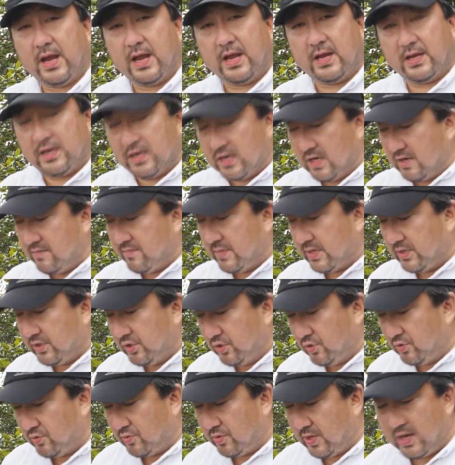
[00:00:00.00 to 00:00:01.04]
and the
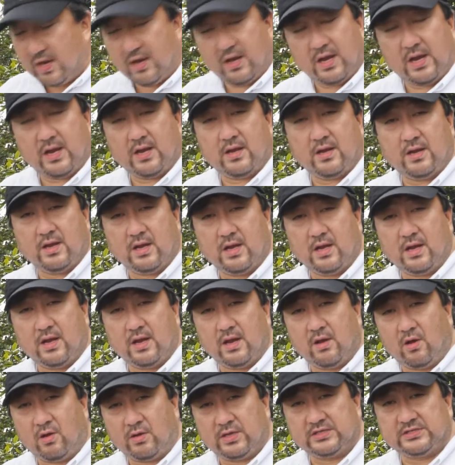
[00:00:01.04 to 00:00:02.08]
menu and
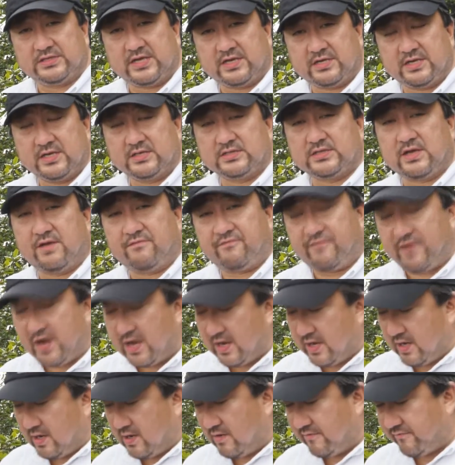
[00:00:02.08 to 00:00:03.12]
uh, all the settings are
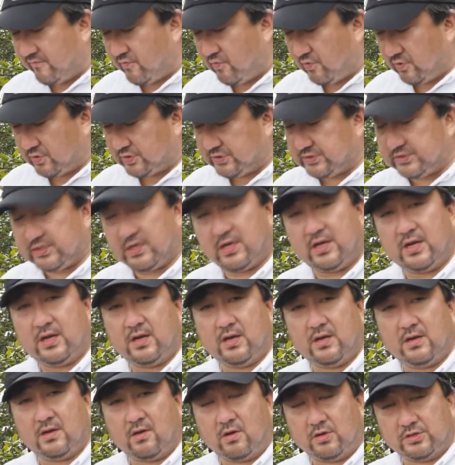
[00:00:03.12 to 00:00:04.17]
via, of course,
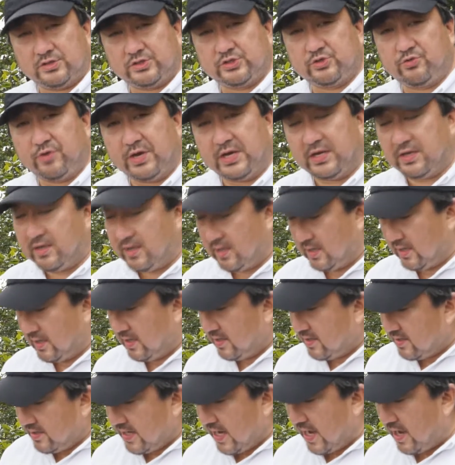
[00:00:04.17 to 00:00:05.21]
uh, on screen.
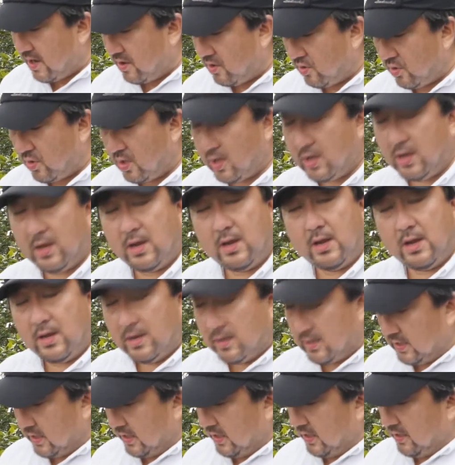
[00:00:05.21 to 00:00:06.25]
Now,
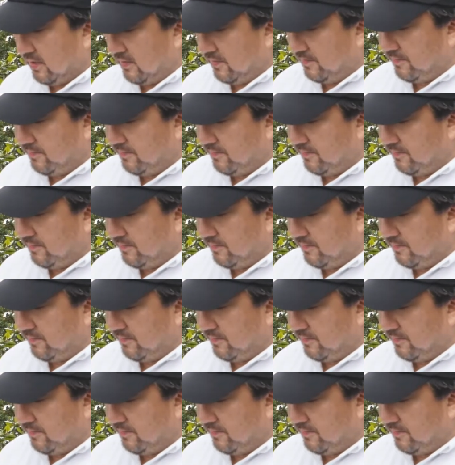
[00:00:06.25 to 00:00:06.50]
the